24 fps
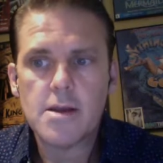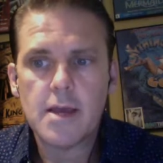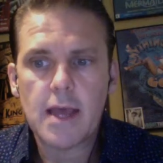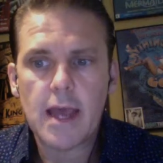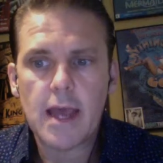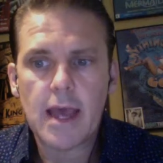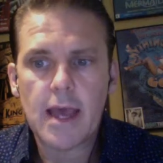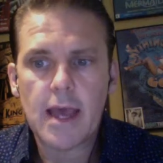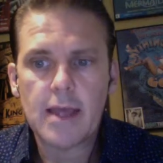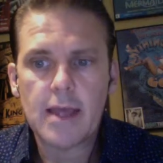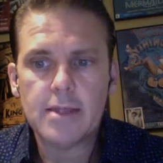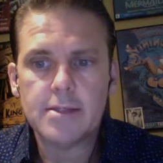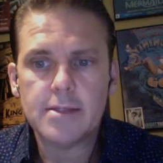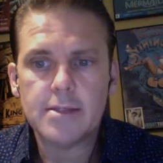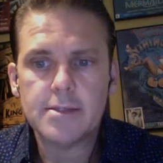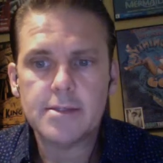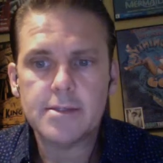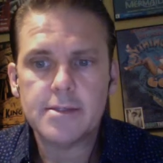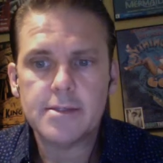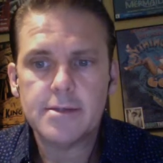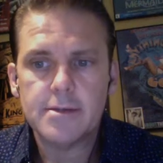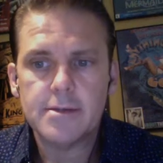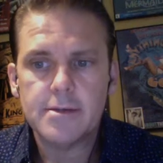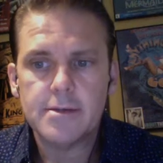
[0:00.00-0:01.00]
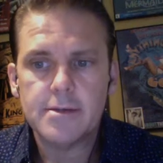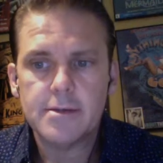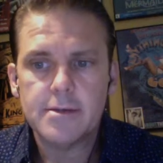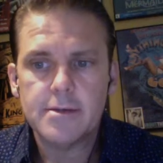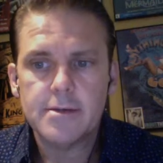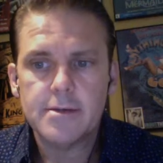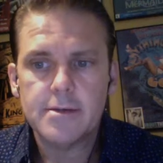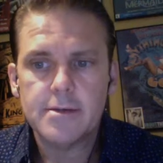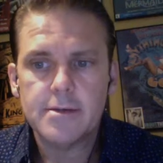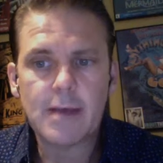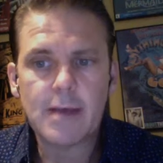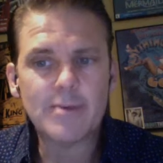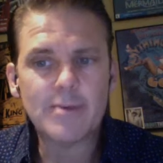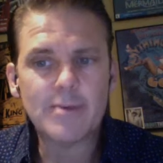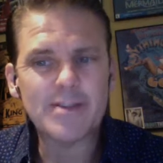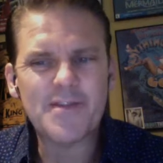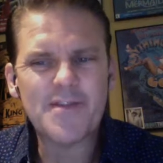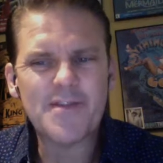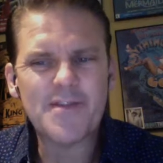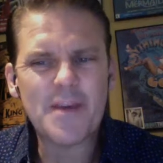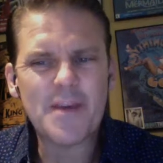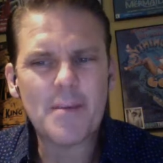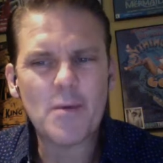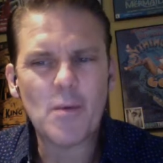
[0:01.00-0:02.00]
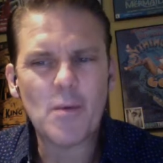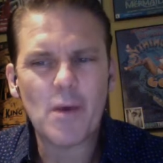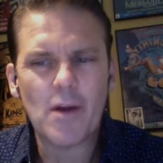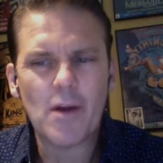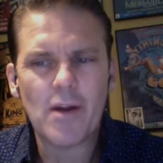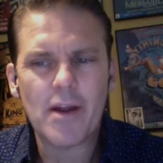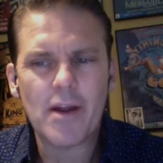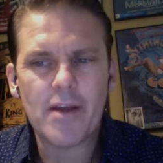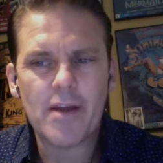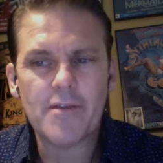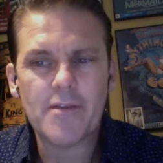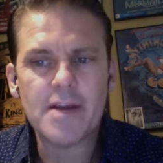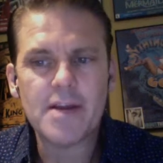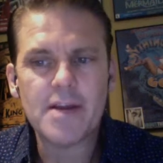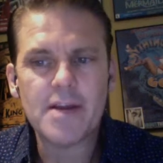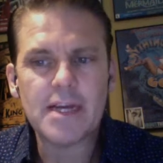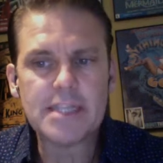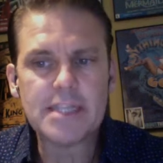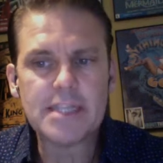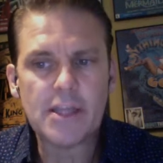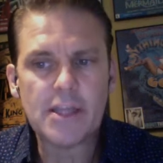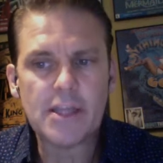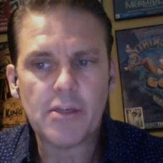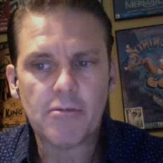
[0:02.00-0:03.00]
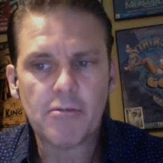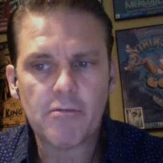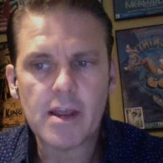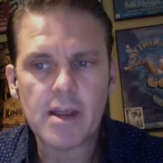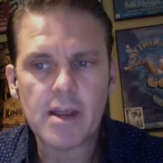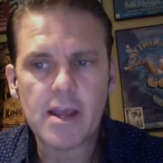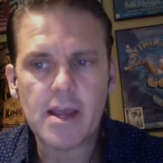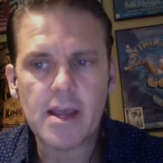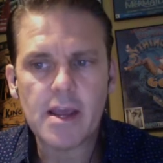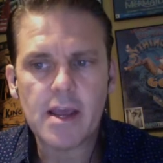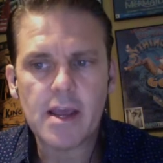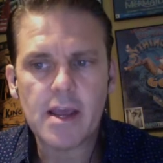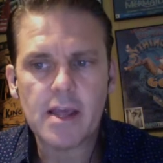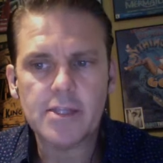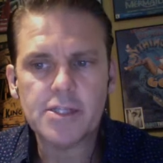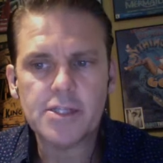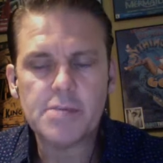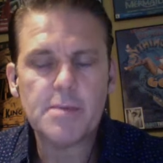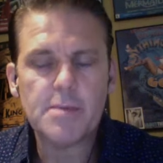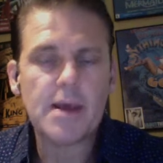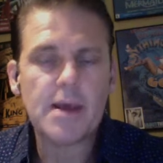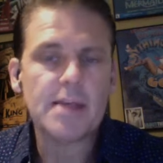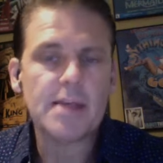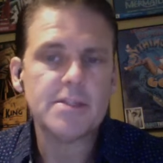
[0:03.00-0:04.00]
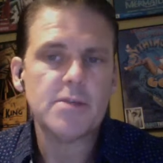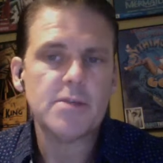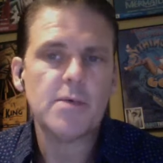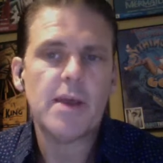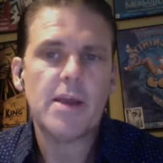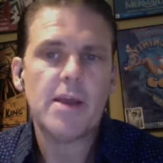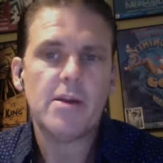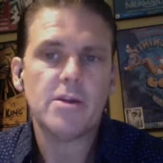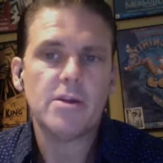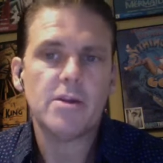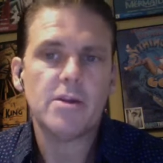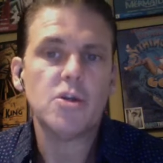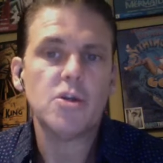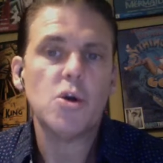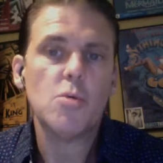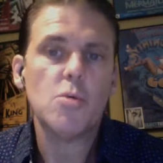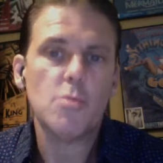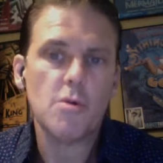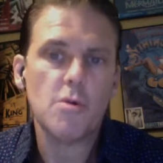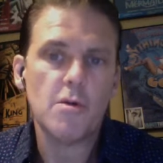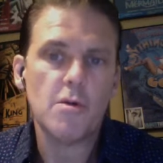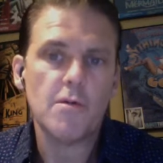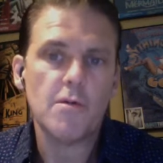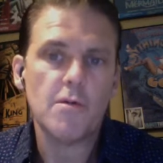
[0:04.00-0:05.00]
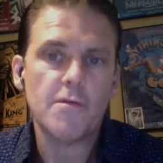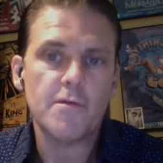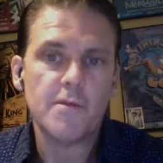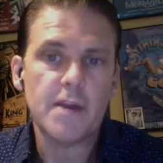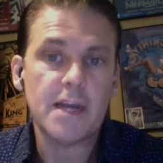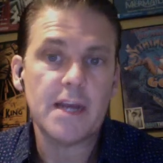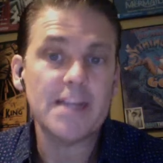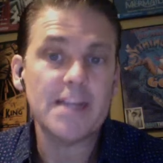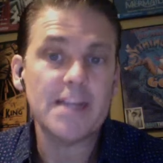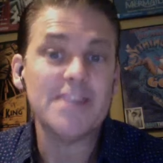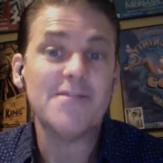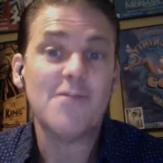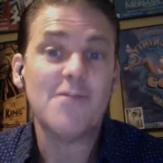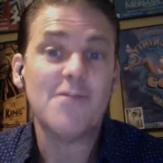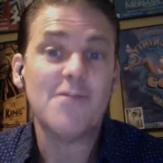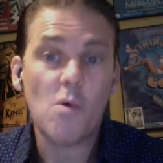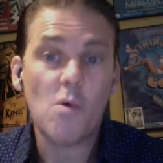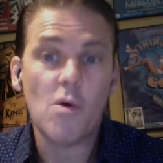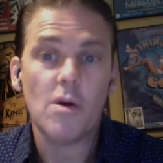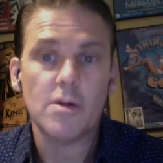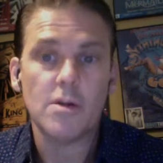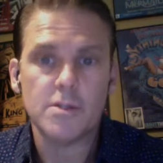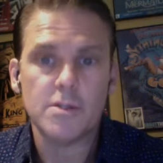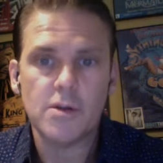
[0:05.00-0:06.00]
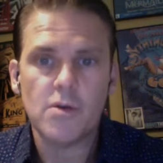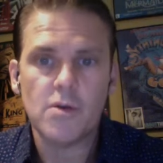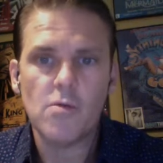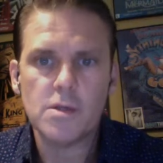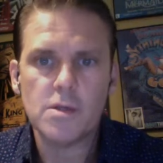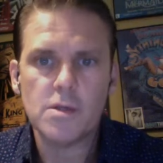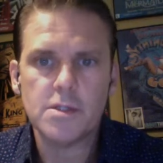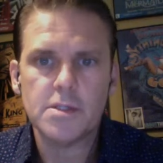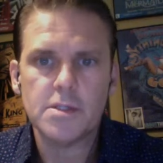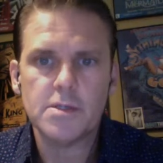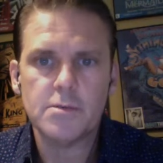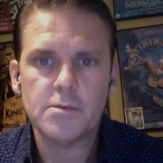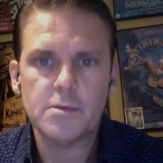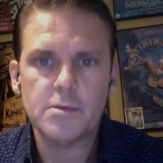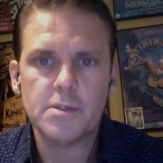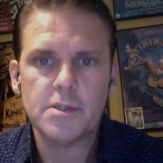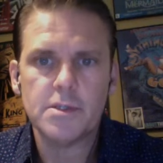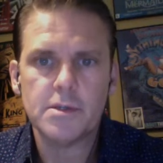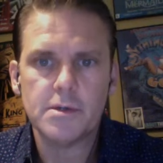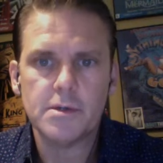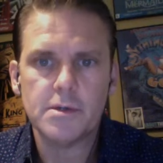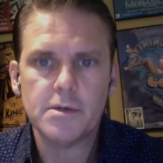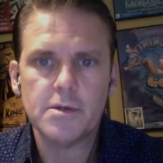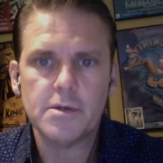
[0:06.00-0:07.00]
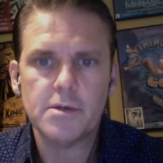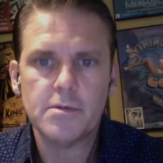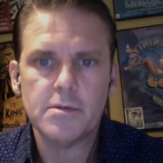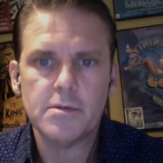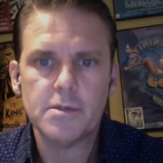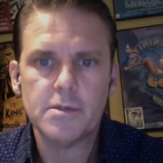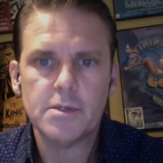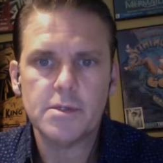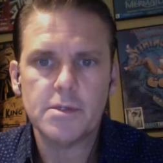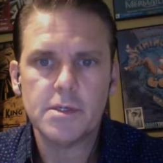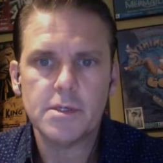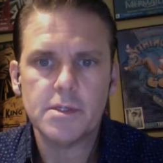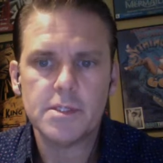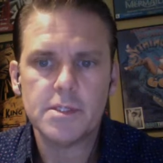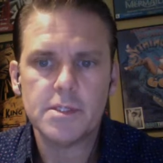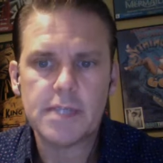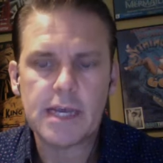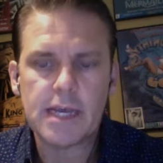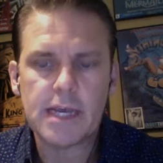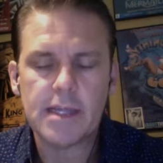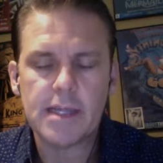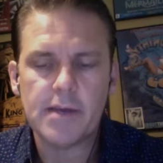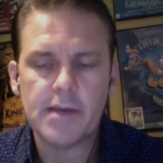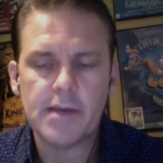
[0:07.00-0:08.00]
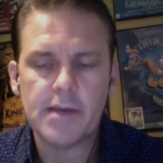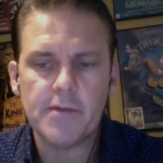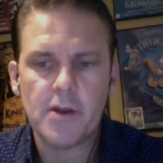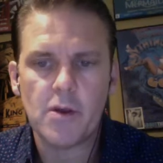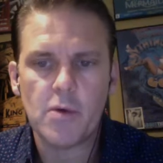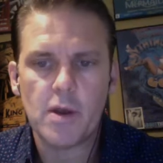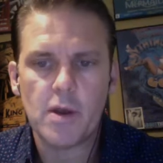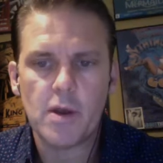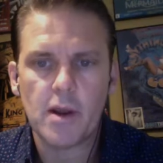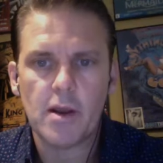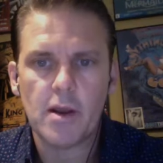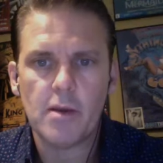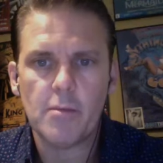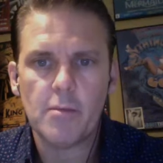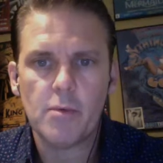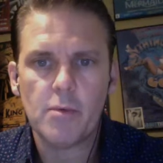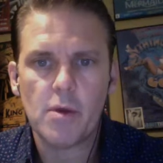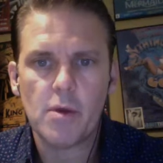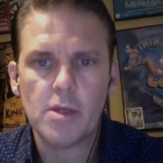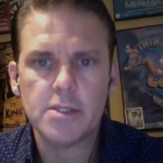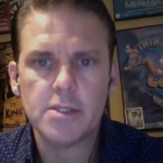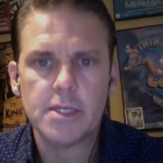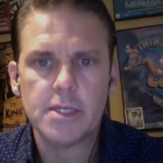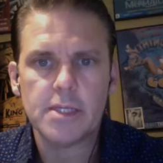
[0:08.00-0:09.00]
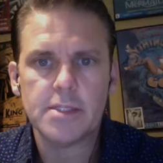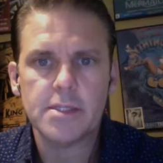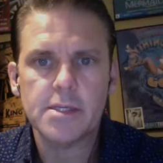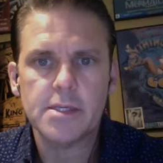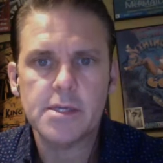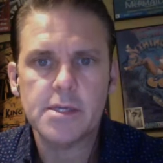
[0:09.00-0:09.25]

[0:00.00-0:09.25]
And that was in February of 93 and she passed away in October of 94. So it wasn't, it was a, it was a, sadly a very quick process.